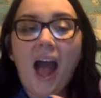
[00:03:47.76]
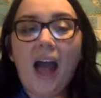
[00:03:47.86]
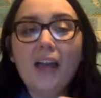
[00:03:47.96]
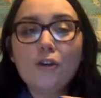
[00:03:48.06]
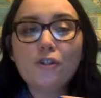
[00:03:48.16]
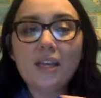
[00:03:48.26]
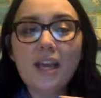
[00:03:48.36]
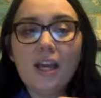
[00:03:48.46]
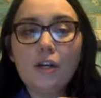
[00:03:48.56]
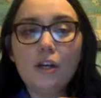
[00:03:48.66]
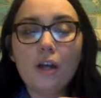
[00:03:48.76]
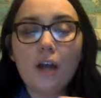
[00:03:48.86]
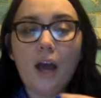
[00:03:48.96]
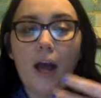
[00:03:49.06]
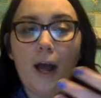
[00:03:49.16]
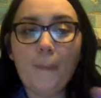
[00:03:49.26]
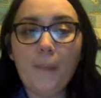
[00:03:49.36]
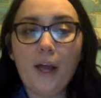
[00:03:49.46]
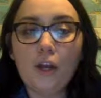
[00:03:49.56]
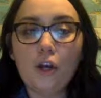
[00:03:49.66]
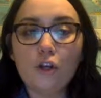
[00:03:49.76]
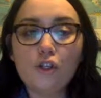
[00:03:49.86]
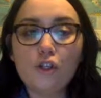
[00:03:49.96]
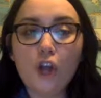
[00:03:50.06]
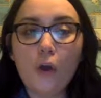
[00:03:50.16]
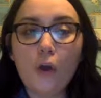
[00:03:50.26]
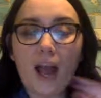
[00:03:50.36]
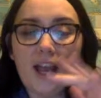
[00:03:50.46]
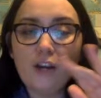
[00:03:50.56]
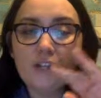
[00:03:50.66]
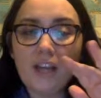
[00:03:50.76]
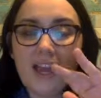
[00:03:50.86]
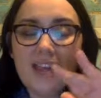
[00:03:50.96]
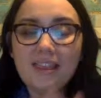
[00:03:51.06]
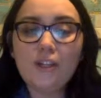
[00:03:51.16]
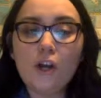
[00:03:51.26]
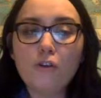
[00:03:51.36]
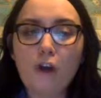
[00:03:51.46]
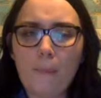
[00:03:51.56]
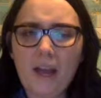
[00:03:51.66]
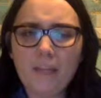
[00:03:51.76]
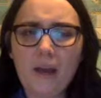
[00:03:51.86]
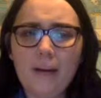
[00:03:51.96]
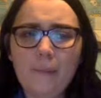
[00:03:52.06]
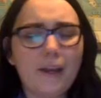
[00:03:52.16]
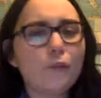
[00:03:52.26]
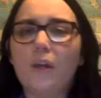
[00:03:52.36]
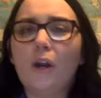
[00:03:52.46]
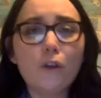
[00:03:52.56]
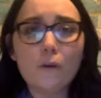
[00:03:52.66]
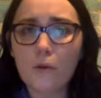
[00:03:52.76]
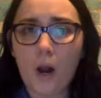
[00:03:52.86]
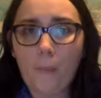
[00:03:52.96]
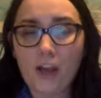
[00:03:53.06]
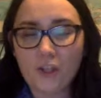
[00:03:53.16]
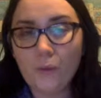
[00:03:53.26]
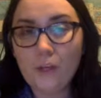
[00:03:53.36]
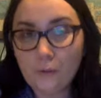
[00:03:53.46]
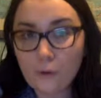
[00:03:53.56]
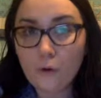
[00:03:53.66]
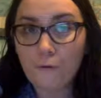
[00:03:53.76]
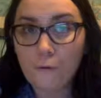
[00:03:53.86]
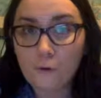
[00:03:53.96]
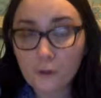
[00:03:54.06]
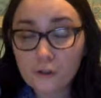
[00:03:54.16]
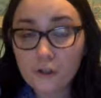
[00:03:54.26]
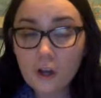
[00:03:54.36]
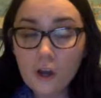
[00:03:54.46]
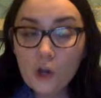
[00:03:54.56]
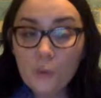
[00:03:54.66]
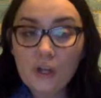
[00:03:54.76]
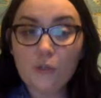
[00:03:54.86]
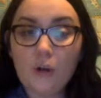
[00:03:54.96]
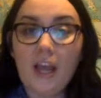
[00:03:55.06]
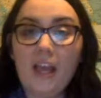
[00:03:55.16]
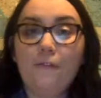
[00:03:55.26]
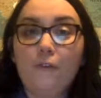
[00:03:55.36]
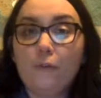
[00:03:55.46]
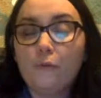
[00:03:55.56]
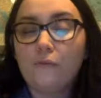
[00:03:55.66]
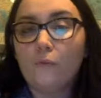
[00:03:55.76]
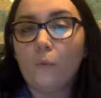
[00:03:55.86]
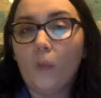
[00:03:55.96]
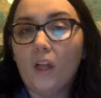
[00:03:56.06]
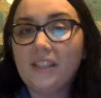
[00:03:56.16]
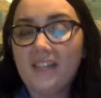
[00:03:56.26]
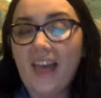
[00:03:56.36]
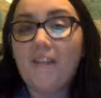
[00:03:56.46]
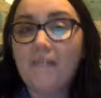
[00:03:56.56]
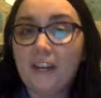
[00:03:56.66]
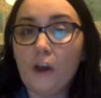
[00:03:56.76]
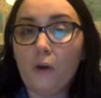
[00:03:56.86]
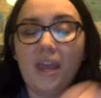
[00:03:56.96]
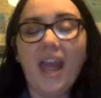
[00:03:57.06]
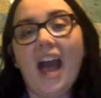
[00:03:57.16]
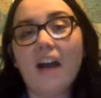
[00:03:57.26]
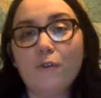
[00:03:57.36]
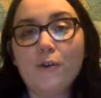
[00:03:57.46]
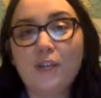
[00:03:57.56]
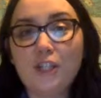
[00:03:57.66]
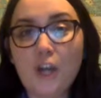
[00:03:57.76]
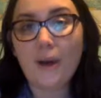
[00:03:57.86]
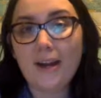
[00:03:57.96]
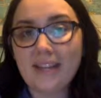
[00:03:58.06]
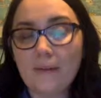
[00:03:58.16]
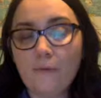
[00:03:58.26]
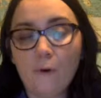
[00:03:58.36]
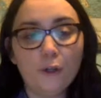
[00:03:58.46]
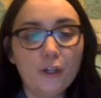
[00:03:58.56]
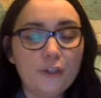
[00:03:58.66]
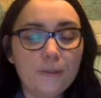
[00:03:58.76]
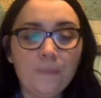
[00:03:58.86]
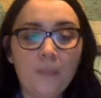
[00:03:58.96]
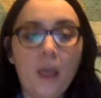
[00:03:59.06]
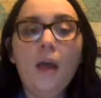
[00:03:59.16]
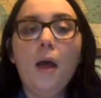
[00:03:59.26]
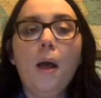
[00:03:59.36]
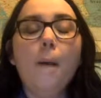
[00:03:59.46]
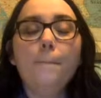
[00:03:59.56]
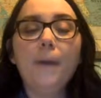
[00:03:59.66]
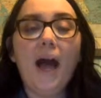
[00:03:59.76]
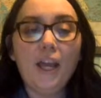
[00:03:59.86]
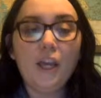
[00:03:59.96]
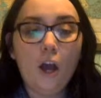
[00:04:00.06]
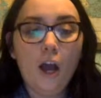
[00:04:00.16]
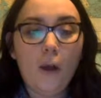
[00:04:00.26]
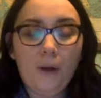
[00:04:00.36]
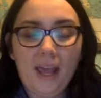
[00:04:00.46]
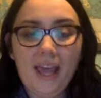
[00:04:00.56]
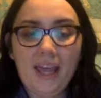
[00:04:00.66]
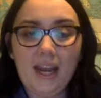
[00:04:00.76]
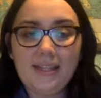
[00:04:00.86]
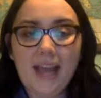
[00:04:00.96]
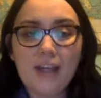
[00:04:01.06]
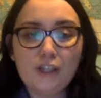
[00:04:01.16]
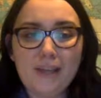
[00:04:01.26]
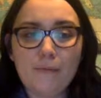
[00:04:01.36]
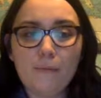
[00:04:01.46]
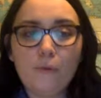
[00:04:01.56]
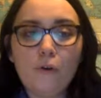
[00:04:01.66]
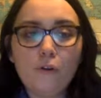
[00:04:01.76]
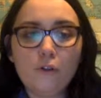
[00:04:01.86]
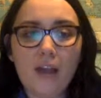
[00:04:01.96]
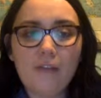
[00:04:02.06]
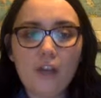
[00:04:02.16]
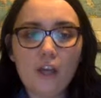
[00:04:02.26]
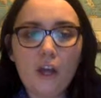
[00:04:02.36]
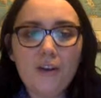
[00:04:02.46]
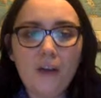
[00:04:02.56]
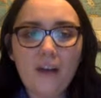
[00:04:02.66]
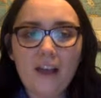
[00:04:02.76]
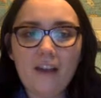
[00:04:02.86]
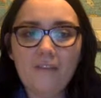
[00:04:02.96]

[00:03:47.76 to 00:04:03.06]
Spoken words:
I usually hit the Show in Dropbox button because we don't use Dropbox, we use Google folders, which if you've looked at that video we have, you can how to set up folders. But I go and I hit Attach Assignment from Google Drive, and I go down and I